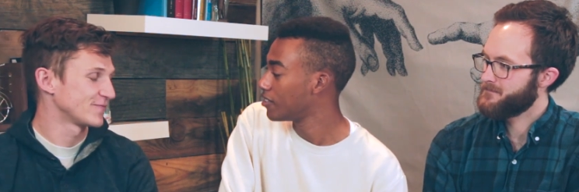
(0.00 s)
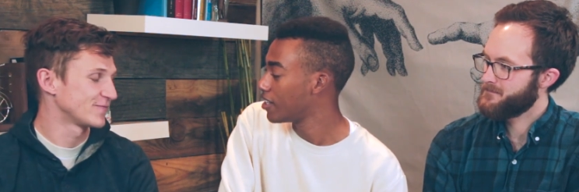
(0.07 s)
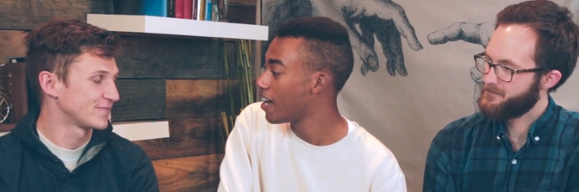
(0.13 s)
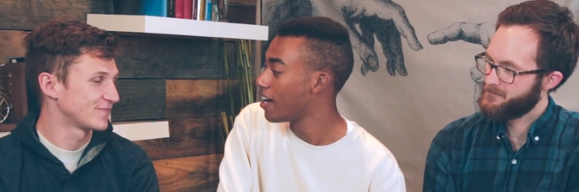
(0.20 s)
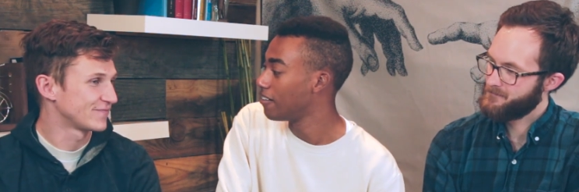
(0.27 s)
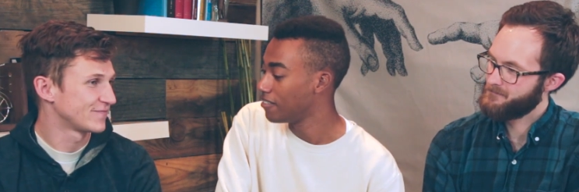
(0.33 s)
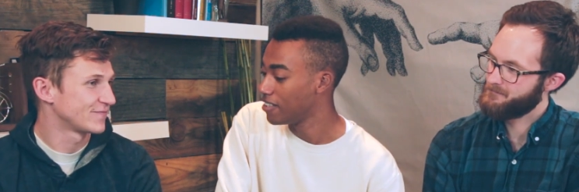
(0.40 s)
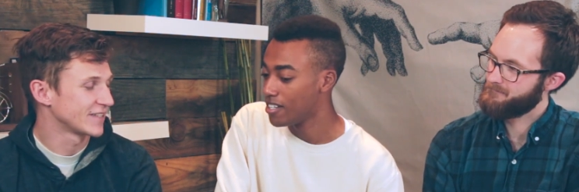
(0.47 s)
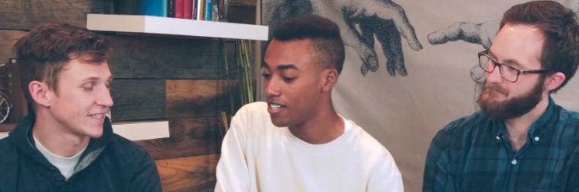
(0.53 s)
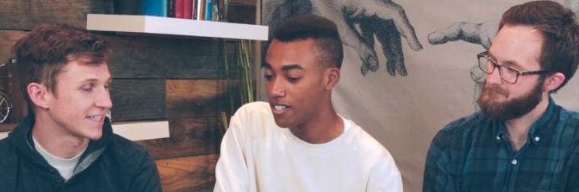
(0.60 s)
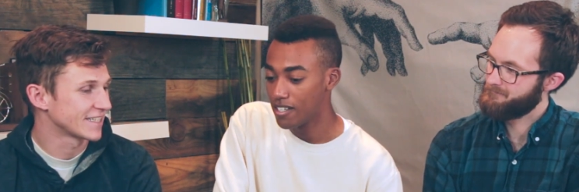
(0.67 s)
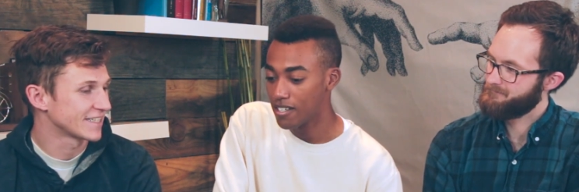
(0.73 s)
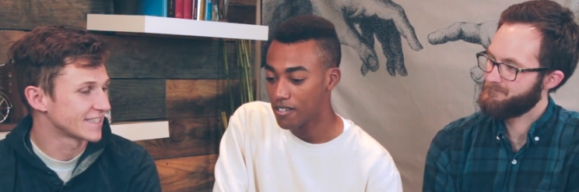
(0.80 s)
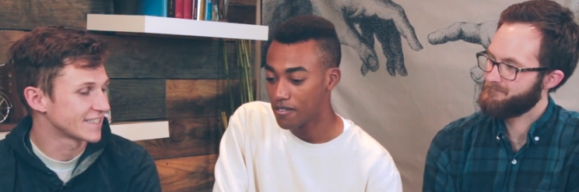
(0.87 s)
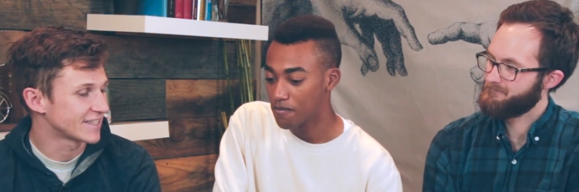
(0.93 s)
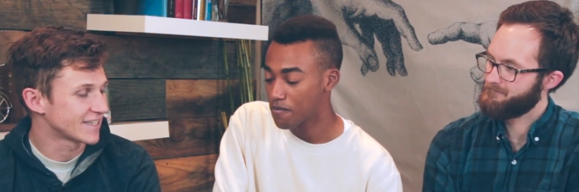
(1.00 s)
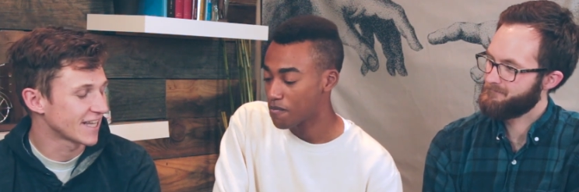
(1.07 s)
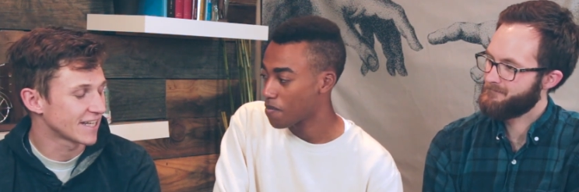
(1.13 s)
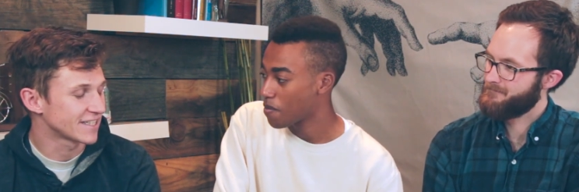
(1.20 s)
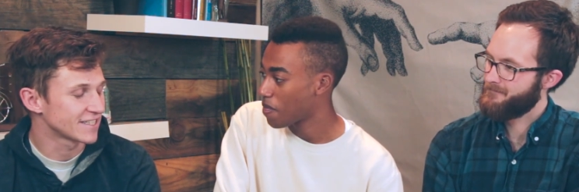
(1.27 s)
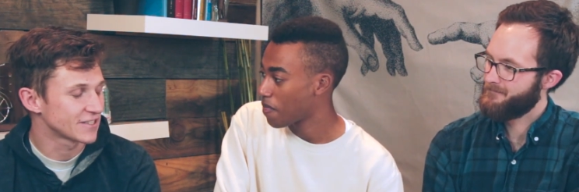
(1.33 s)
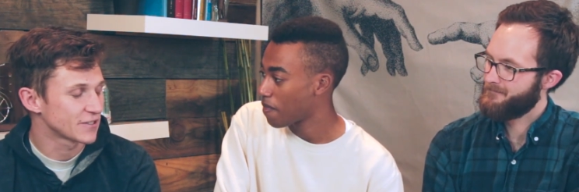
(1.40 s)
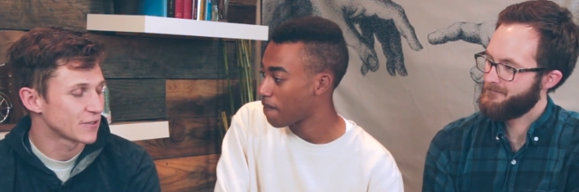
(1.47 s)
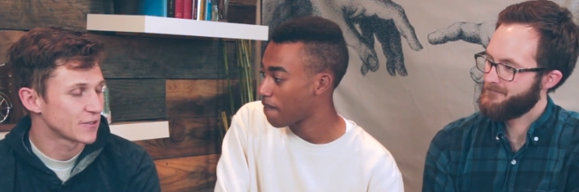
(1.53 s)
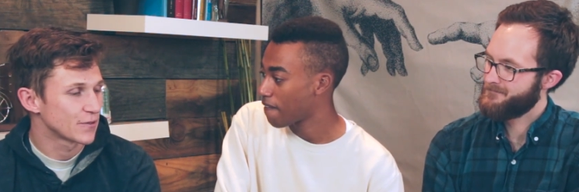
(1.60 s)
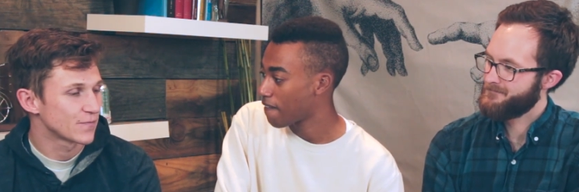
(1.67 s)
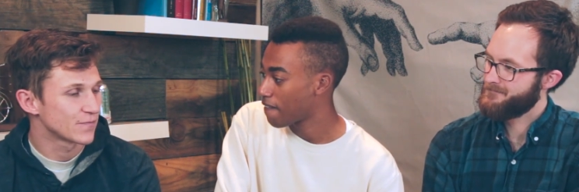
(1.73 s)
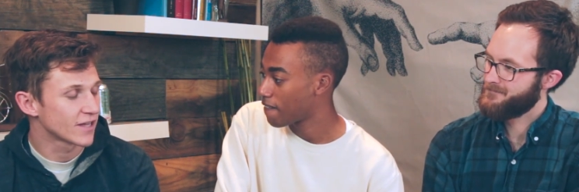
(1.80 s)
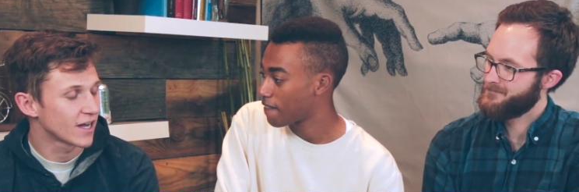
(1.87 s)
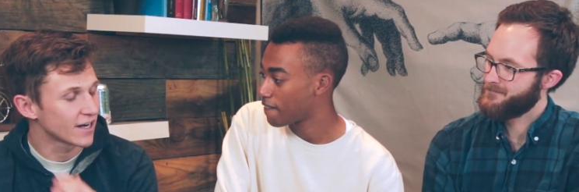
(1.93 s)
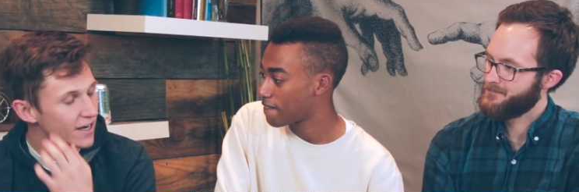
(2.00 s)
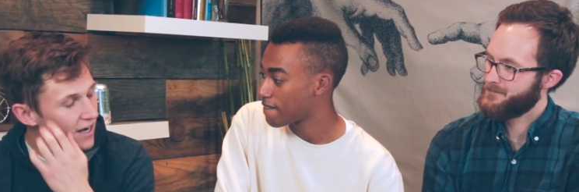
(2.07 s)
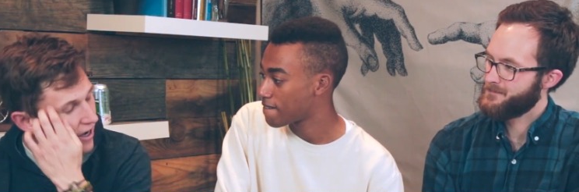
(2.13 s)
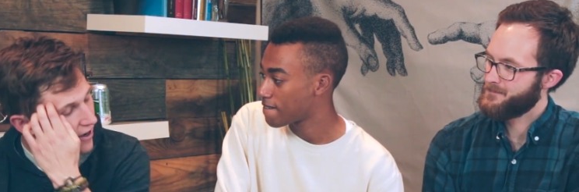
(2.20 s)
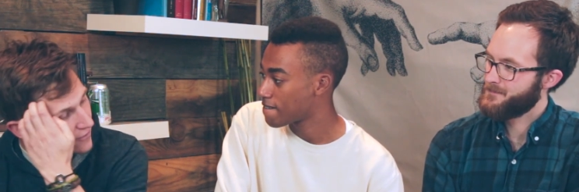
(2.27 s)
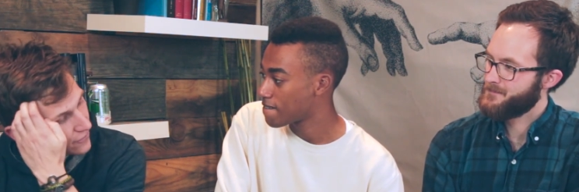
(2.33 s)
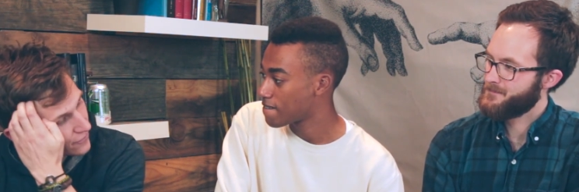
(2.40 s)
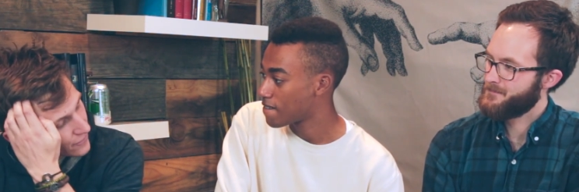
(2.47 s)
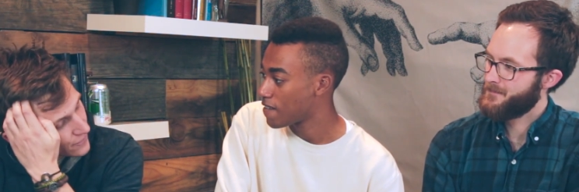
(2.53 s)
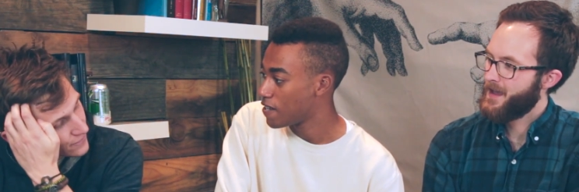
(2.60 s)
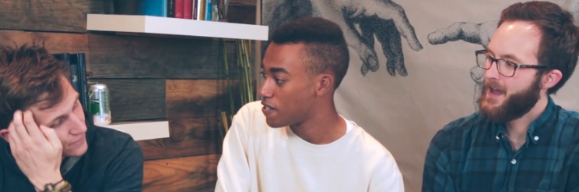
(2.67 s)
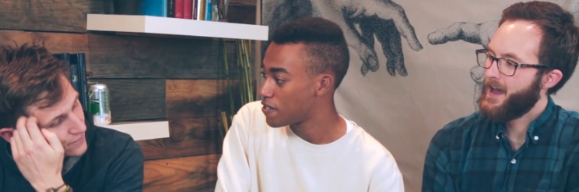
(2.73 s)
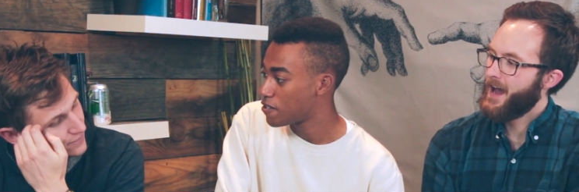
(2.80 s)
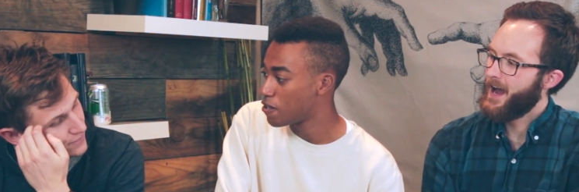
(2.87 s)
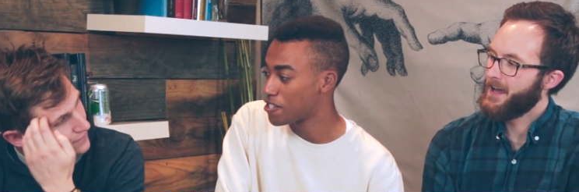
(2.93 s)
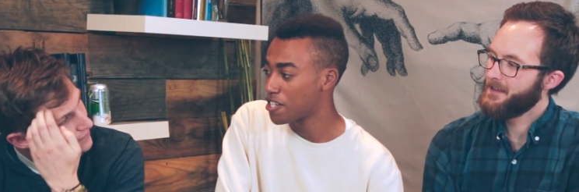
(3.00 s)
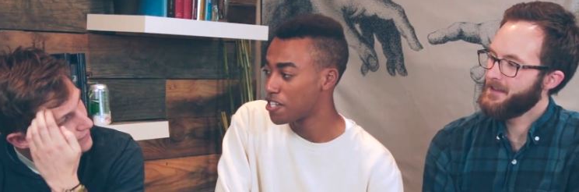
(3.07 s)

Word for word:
Speaker 1: Yeah. Hmm. Because that's not enough. So